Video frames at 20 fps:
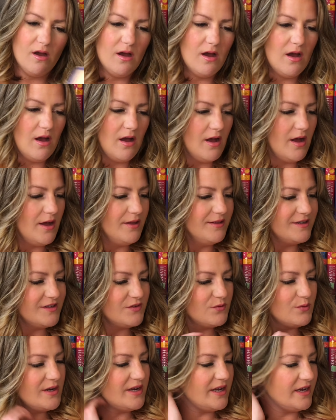
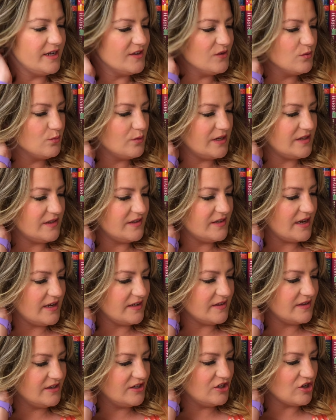This one is
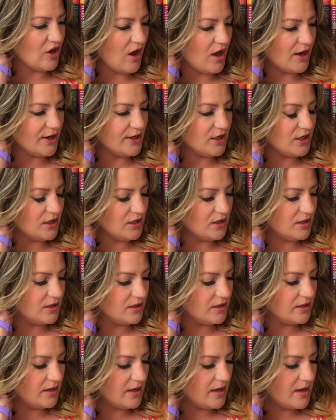Wednesday's Daughter
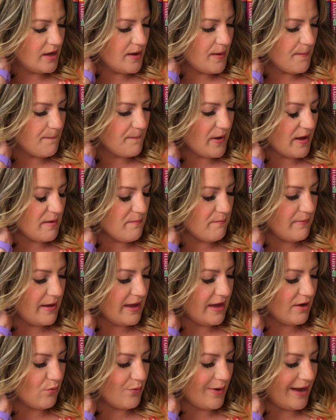by
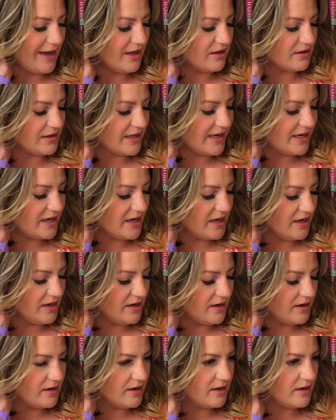Meg Waite
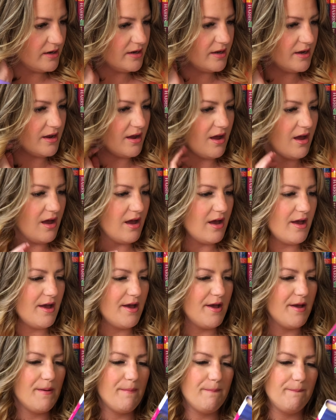Clayton.
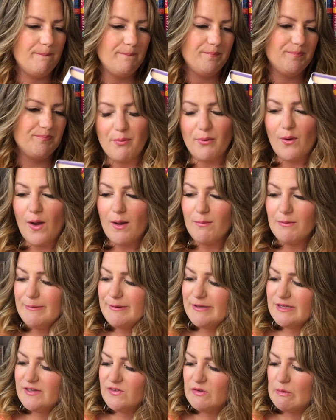Probably
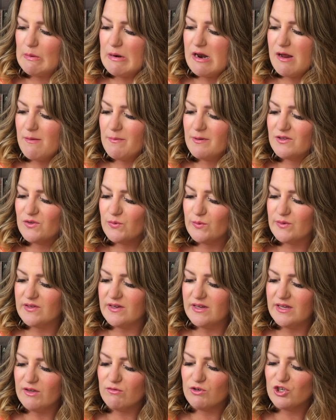picked this one up because it was
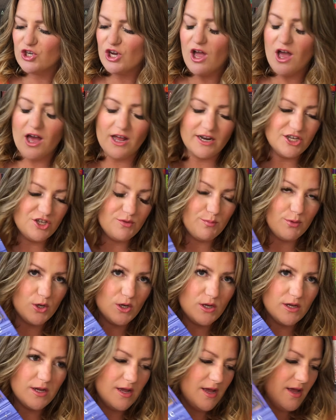an English cottage
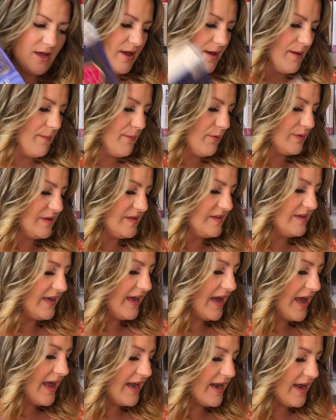book. Once
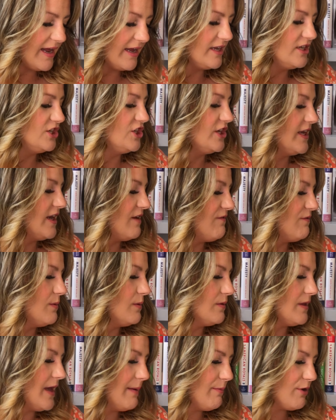again, I can check it out from
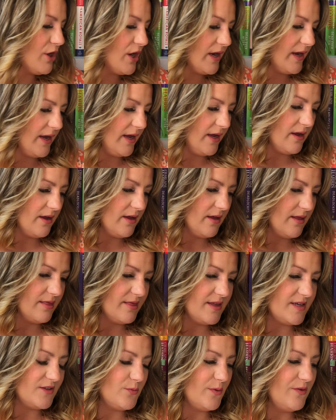the library.
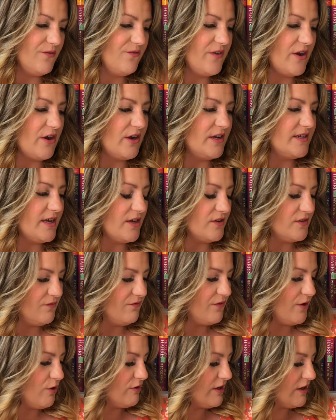This one, Fairy Tales
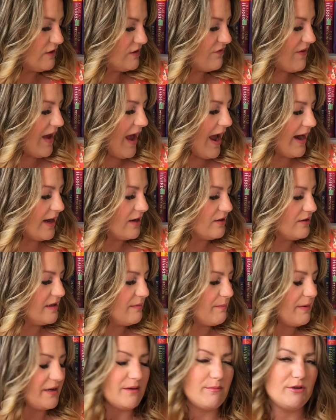and Folktales of
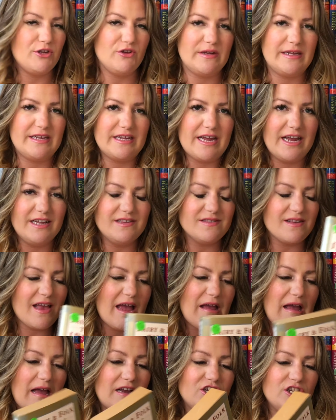Ireland by W. Yates.
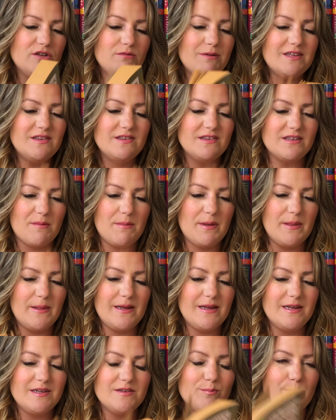I actually read some of
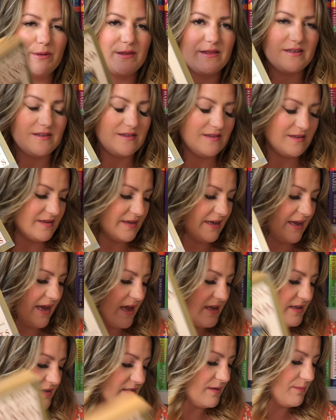these, but this is,
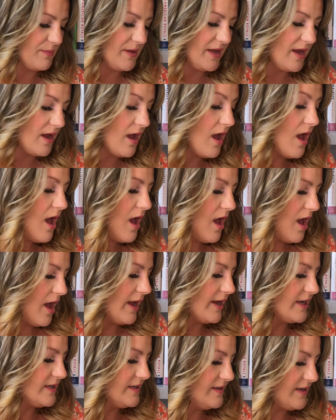again, something I
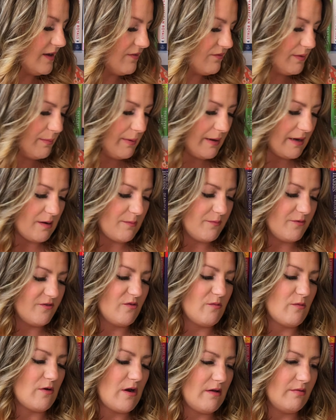could definitely pick up
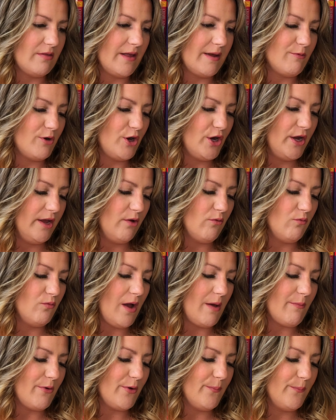from the library.
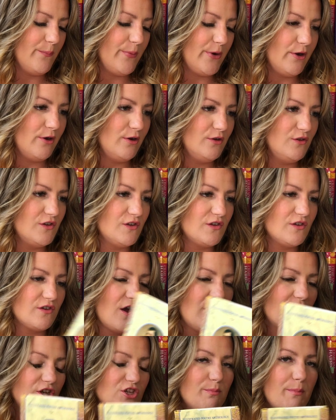Robert Burns, The
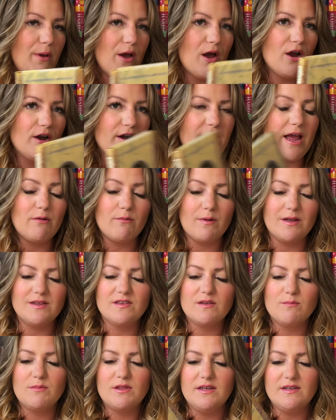Scottish Bard. I read
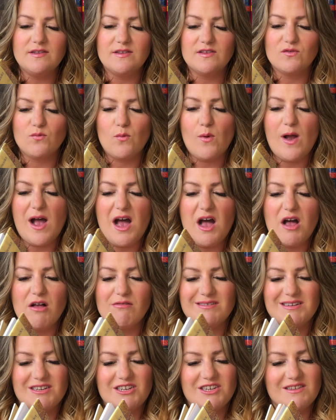some of these as
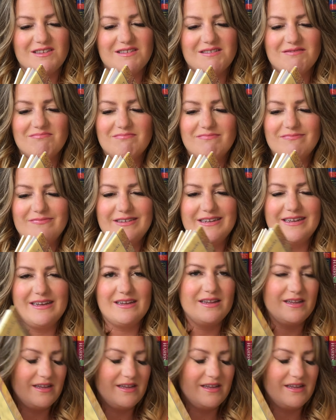well, and just, meh.